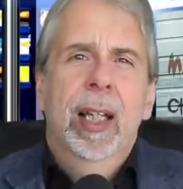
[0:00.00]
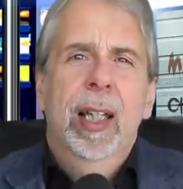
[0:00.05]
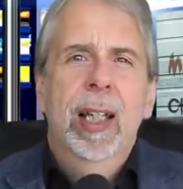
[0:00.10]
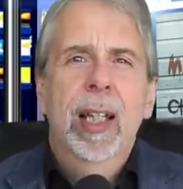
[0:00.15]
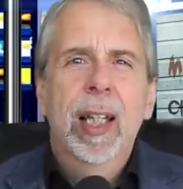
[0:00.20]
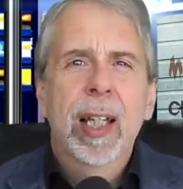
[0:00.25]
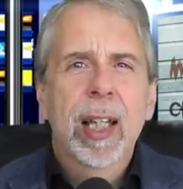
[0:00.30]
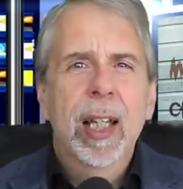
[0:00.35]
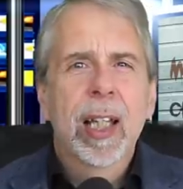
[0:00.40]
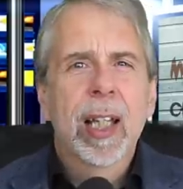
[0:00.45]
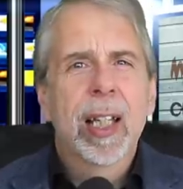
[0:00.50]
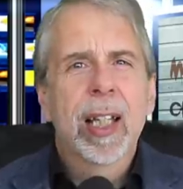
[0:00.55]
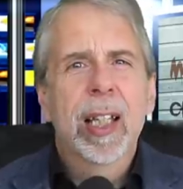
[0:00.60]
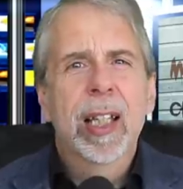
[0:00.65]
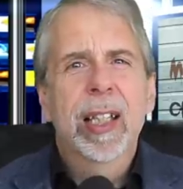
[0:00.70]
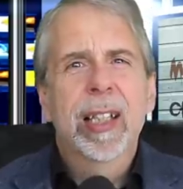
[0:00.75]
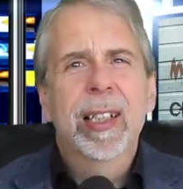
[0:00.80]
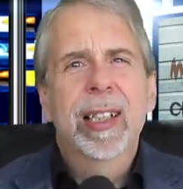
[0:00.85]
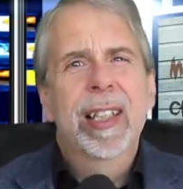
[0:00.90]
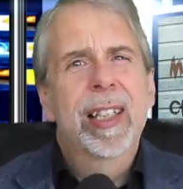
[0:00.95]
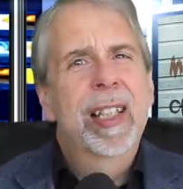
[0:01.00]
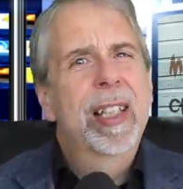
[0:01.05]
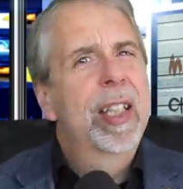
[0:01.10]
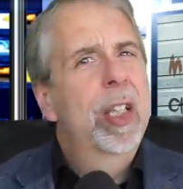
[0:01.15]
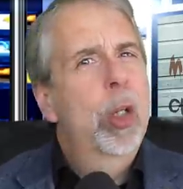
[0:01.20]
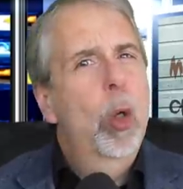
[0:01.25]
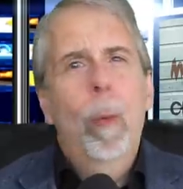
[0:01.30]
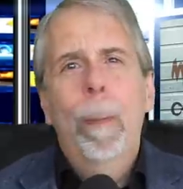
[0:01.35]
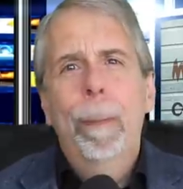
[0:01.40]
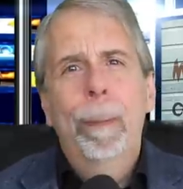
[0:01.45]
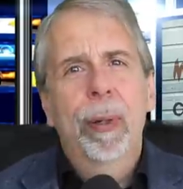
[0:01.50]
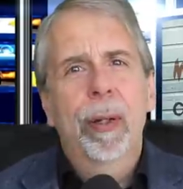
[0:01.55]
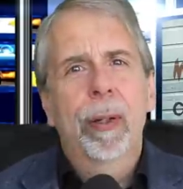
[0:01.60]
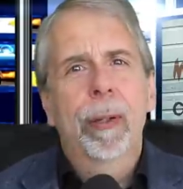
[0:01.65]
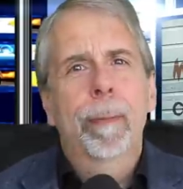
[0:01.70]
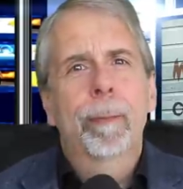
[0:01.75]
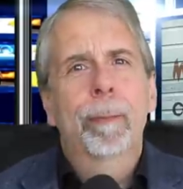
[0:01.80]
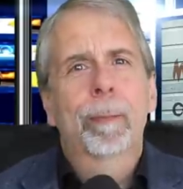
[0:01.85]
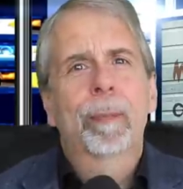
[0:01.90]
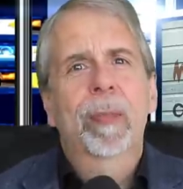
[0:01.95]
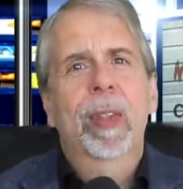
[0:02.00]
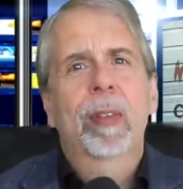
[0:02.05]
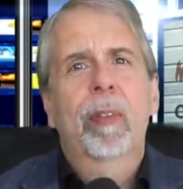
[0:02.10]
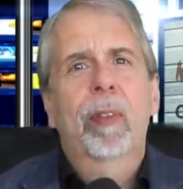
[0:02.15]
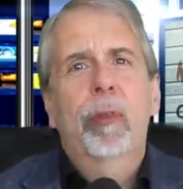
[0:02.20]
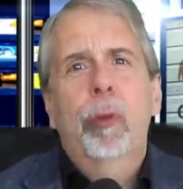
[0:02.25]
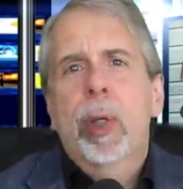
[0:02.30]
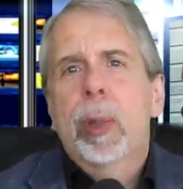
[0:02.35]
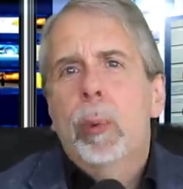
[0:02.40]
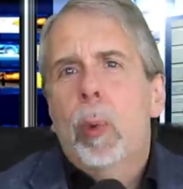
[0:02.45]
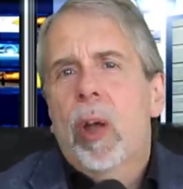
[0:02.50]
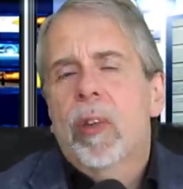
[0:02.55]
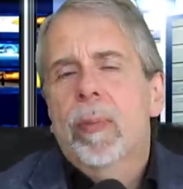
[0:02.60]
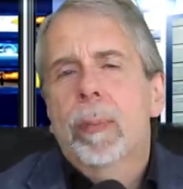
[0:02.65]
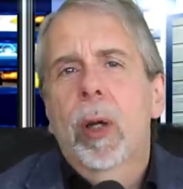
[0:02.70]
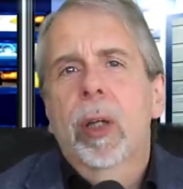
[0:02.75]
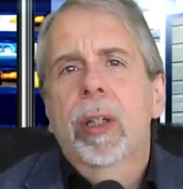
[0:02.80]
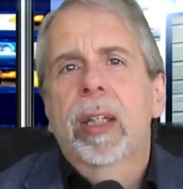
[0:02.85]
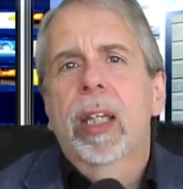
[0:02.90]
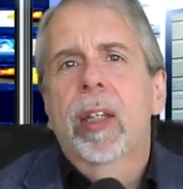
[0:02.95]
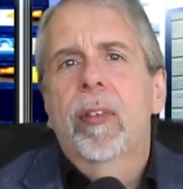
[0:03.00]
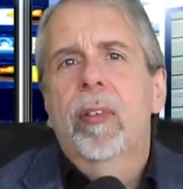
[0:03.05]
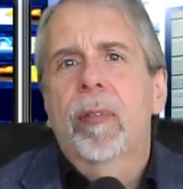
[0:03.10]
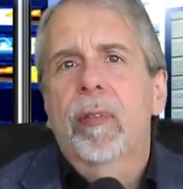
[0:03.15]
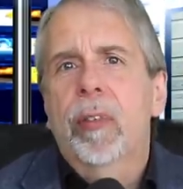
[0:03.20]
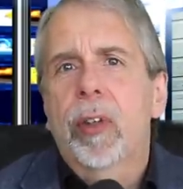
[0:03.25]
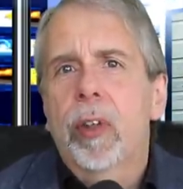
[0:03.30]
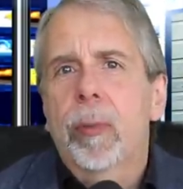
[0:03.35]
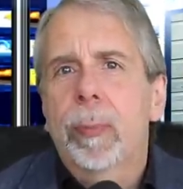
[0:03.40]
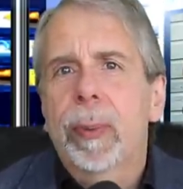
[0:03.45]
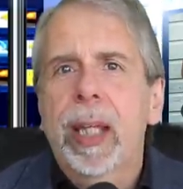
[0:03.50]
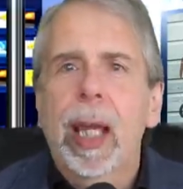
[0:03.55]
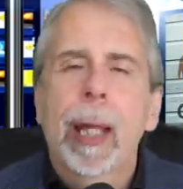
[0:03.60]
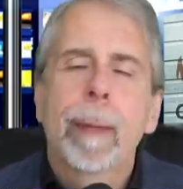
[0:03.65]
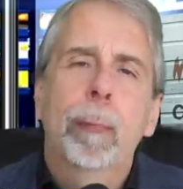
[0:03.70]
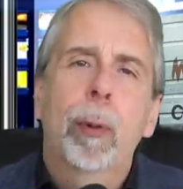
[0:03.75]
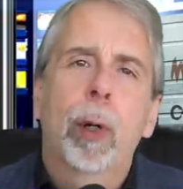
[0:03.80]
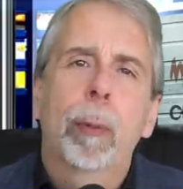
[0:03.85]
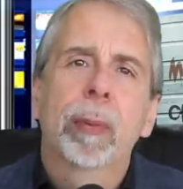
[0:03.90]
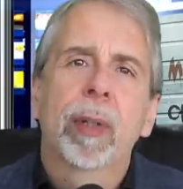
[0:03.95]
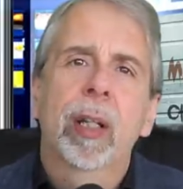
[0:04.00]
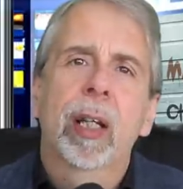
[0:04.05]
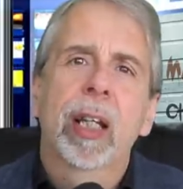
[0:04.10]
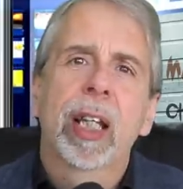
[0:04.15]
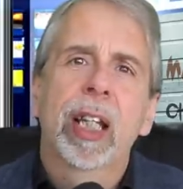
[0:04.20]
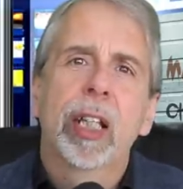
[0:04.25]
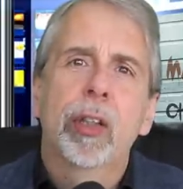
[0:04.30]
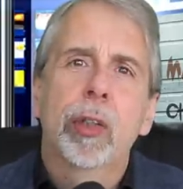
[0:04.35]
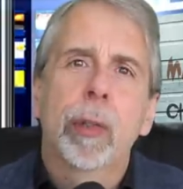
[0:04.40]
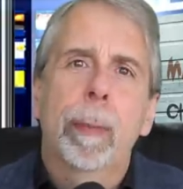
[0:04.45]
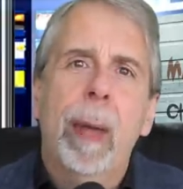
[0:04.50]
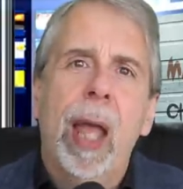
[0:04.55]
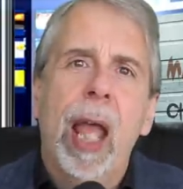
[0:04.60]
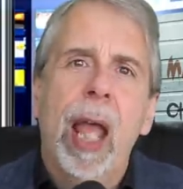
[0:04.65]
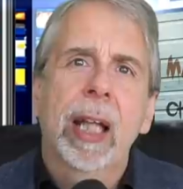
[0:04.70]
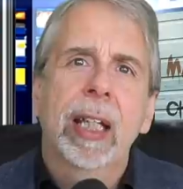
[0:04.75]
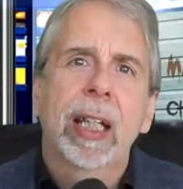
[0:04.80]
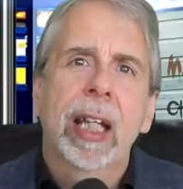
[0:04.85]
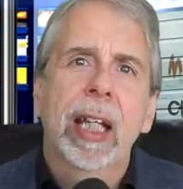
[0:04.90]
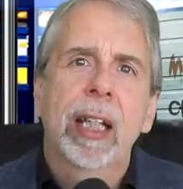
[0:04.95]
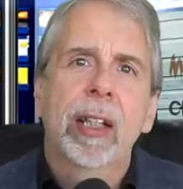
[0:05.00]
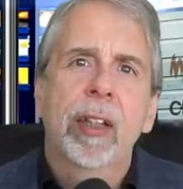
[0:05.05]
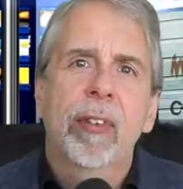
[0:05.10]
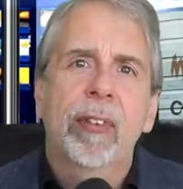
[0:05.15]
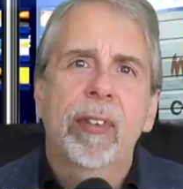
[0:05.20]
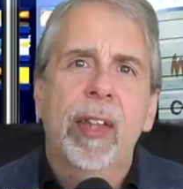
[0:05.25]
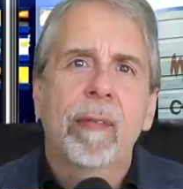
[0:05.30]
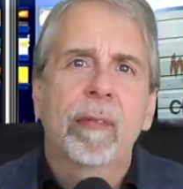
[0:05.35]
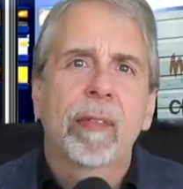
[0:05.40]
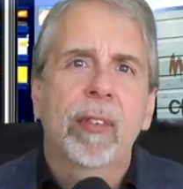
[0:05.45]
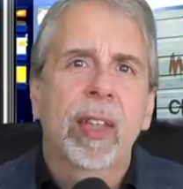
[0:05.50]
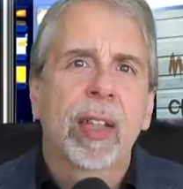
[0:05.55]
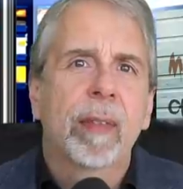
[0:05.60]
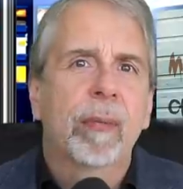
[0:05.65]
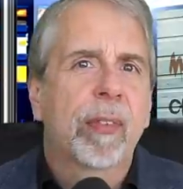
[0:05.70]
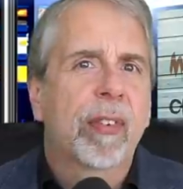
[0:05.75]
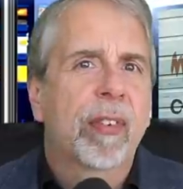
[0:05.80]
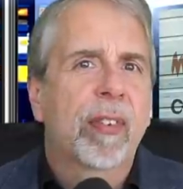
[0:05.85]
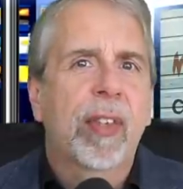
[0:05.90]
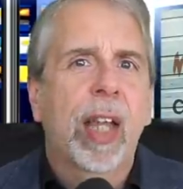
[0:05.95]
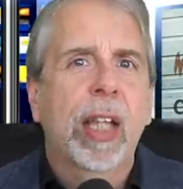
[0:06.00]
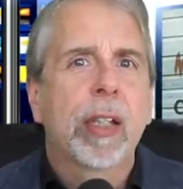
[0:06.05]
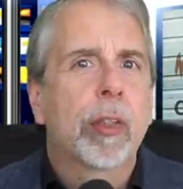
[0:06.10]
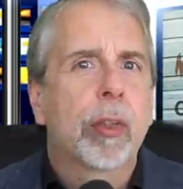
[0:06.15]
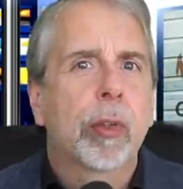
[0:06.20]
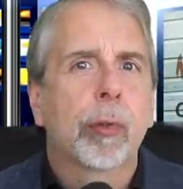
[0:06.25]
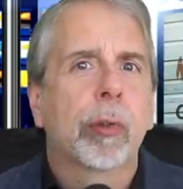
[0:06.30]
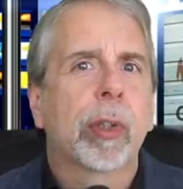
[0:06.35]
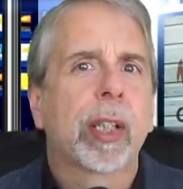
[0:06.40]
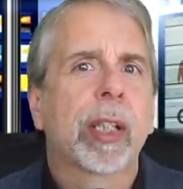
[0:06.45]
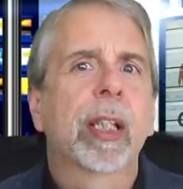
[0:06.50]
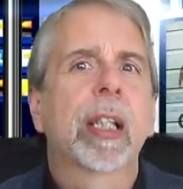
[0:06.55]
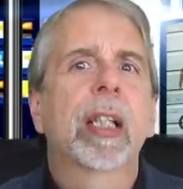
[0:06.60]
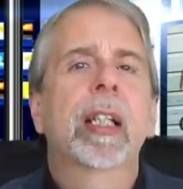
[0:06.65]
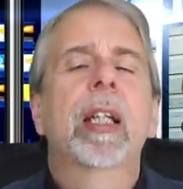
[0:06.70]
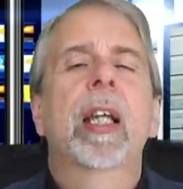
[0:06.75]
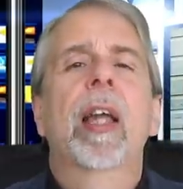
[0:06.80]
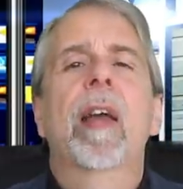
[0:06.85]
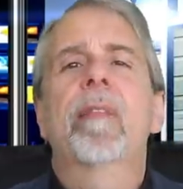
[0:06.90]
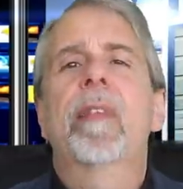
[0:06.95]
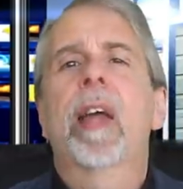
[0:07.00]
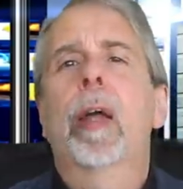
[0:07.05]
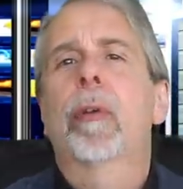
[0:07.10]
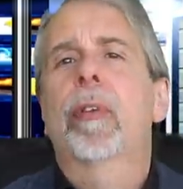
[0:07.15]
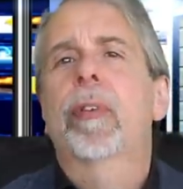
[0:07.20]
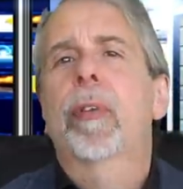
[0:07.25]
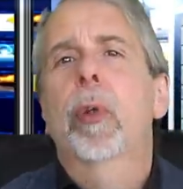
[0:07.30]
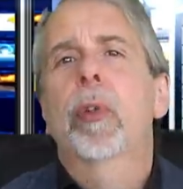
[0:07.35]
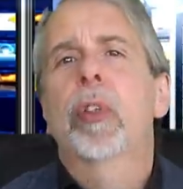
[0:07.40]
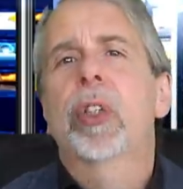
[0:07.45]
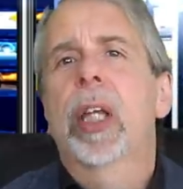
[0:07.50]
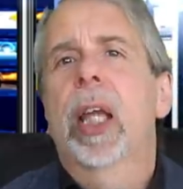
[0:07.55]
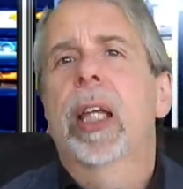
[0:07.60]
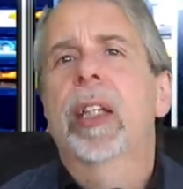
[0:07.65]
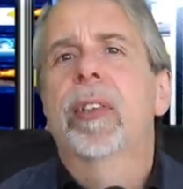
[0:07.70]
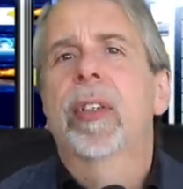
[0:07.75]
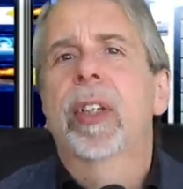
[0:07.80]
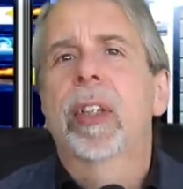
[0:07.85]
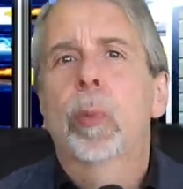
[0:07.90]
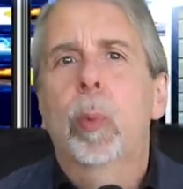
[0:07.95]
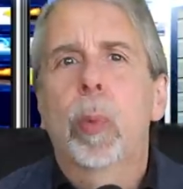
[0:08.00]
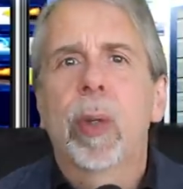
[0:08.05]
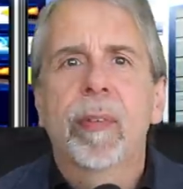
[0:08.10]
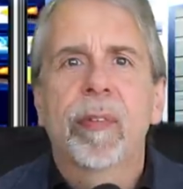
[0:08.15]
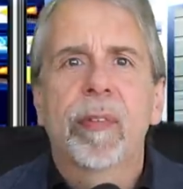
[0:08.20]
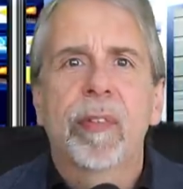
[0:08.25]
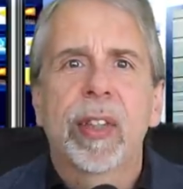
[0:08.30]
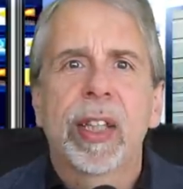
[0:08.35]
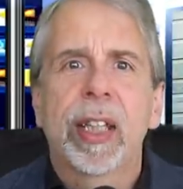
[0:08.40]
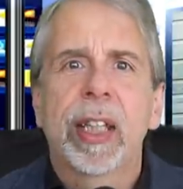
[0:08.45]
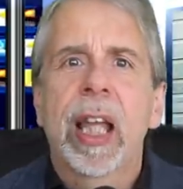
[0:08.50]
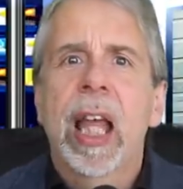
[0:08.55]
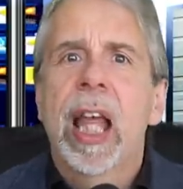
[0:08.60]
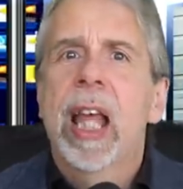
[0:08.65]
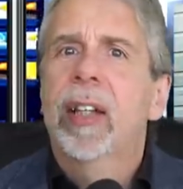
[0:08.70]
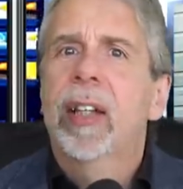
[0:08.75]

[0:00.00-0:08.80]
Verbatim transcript: Uh, nope. The Three Wise Monkeys first became popular in Japan in the 17th century. They're associated with the